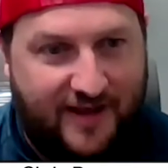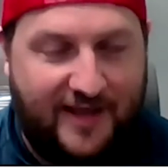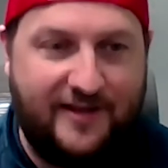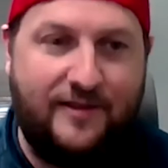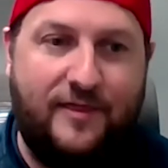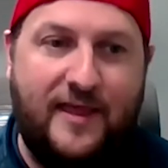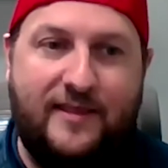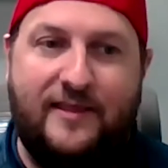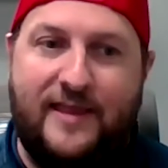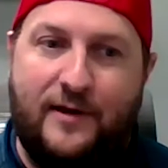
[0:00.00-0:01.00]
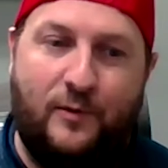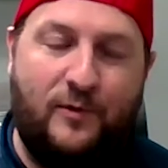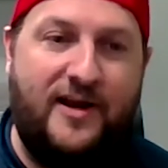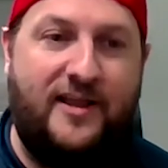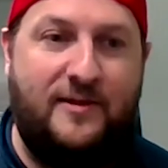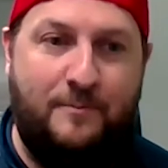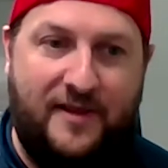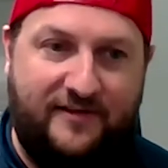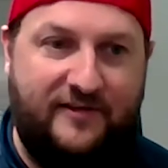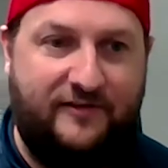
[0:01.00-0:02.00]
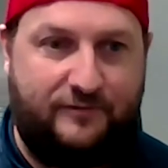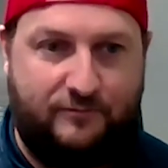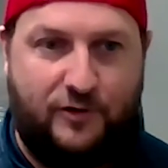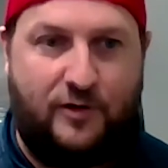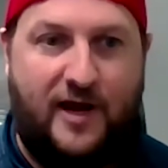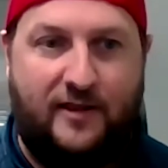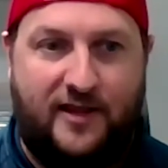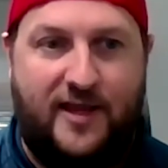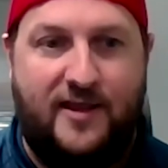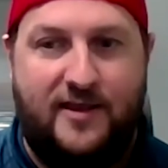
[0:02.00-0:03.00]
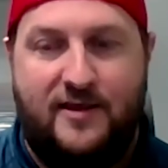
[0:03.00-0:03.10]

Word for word: I didn't think that they were running the business correctly.